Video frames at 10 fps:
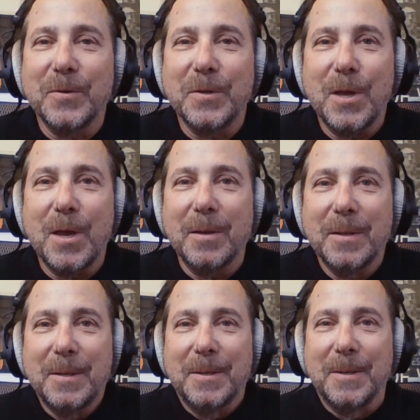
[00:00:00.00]
vignette.
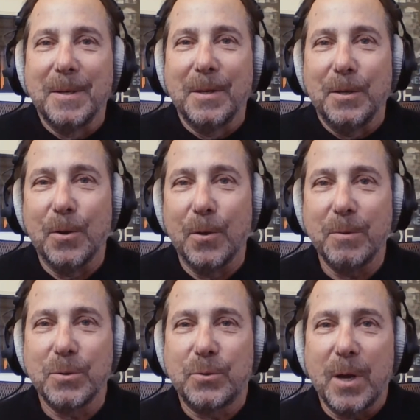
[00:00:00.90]
He
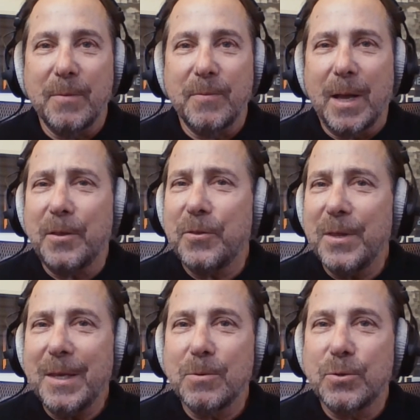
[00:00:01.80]
was driving
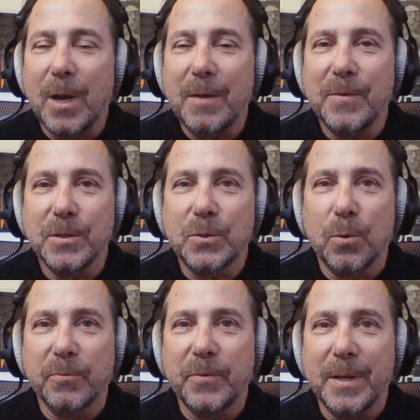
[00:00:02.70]
his
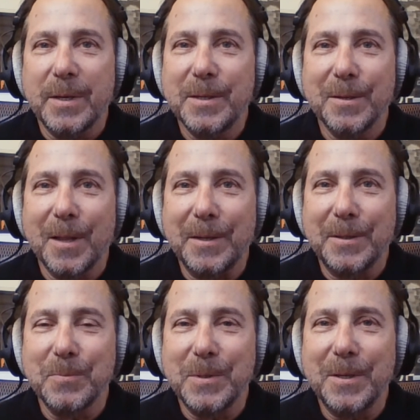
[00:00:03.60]
Corvette. He didn't like
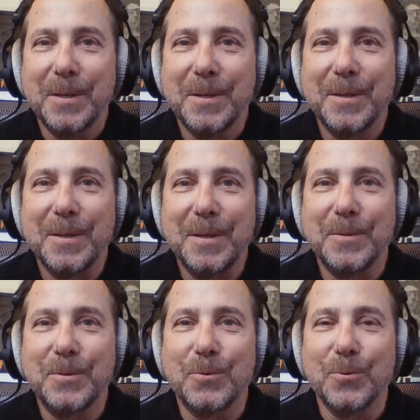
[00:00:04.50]
to be
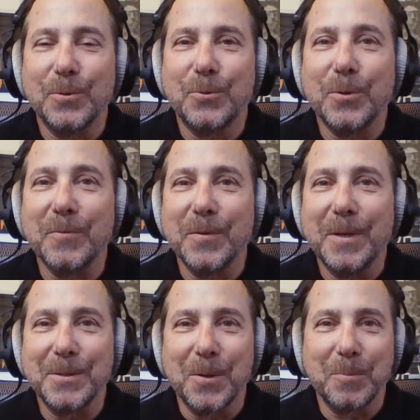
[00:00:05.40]
driven,
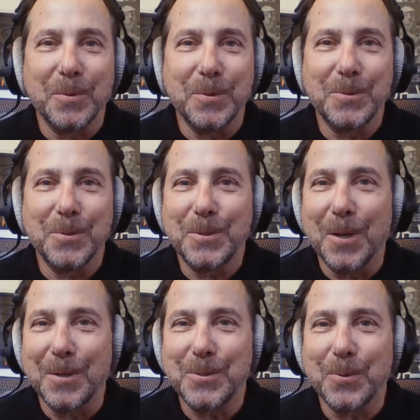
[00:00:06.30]
as our producer
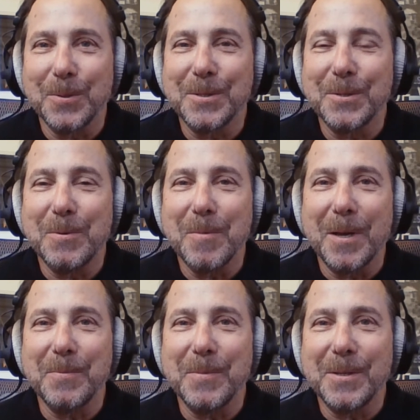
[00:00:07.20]
John Sorensen
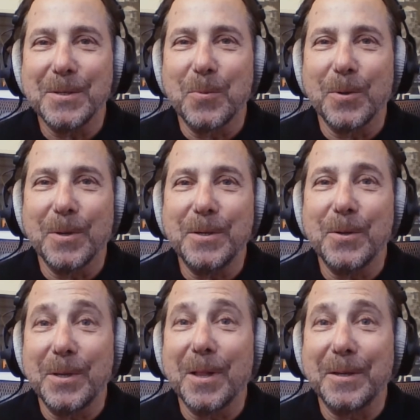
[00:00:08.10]
reminded me this morning.
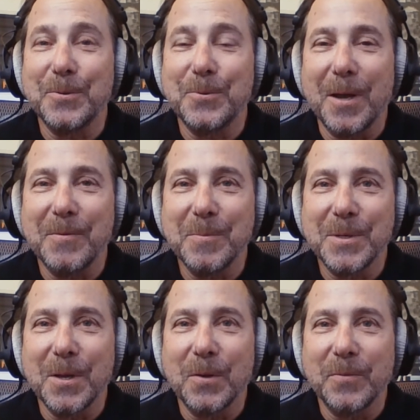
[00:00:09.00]
He liked to drive
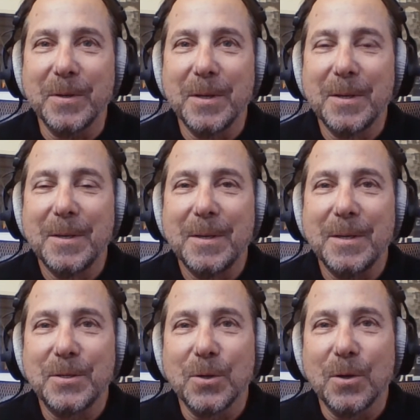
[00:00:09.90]
himself, and
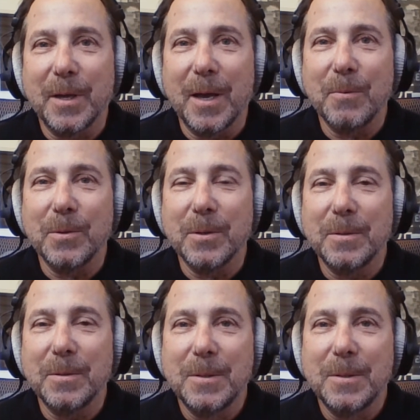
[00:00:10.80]
he saw a guy with a